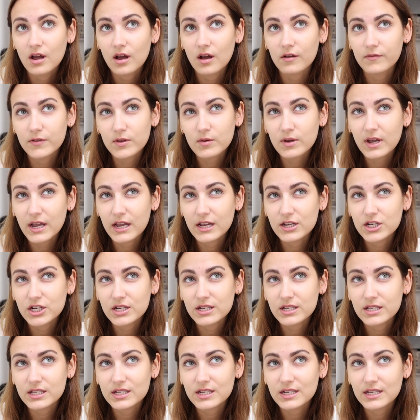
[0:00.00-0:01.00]
a few
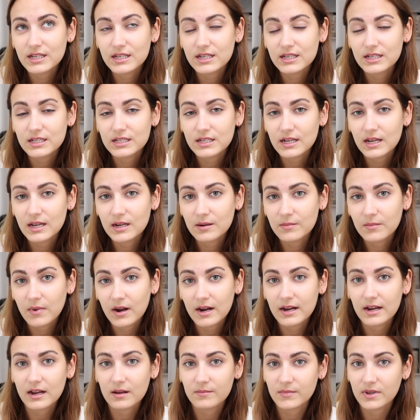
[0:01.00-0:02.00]
agencies in
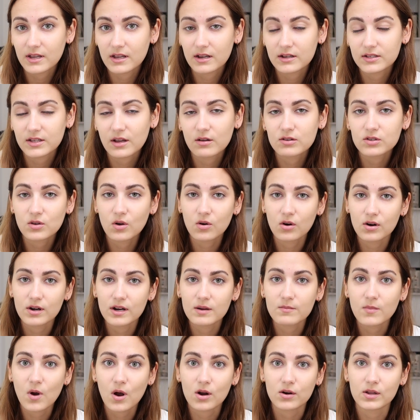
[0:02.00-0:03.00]
Miami because I was
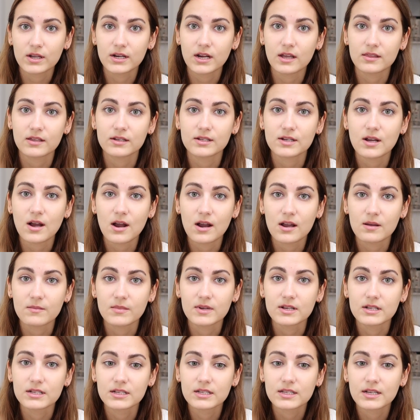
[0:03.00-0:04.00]
already modeling at the time
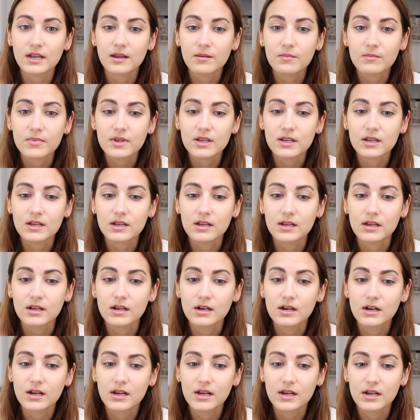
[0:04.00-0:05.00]
in St.
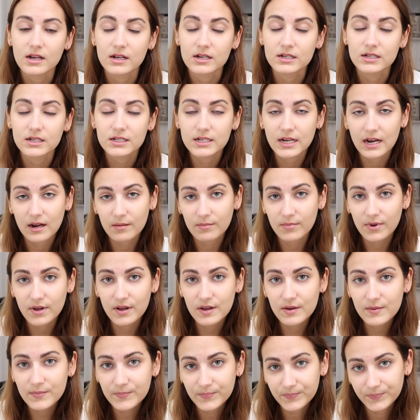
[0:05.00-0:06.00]
Pete and
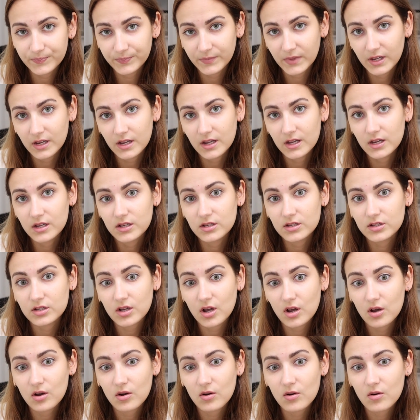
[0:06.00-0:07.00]
Tampa.
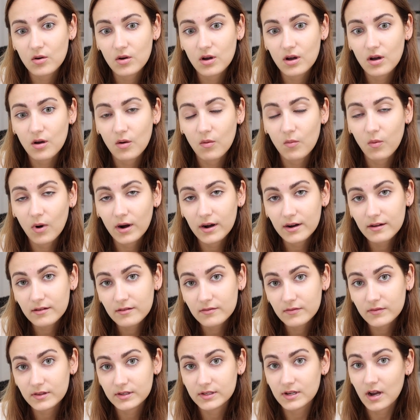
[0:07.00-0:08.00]
So one
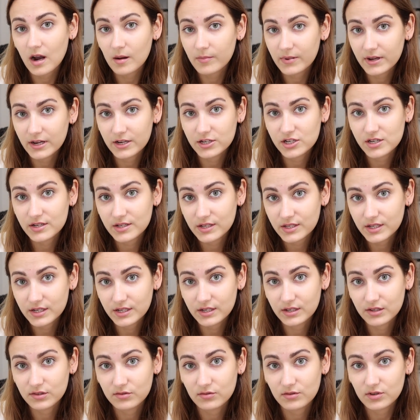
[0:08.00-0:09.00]
of the top
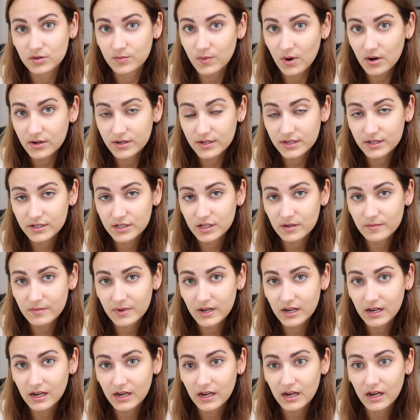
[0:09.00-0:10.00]
agencies responded to
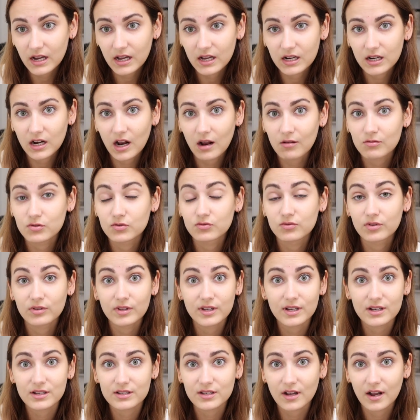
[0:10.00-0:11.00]
me and I was
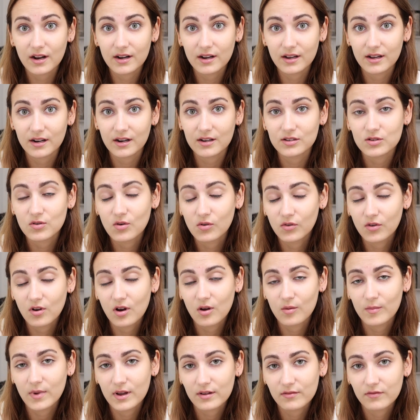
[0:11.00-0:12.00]
really excited. I told
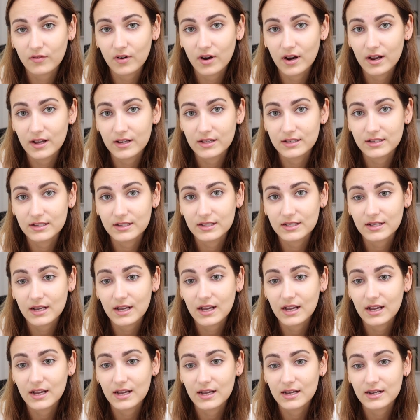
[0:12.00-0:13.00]
all my friends,
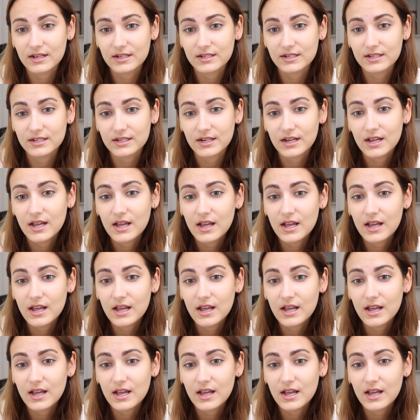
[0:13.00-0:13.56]
and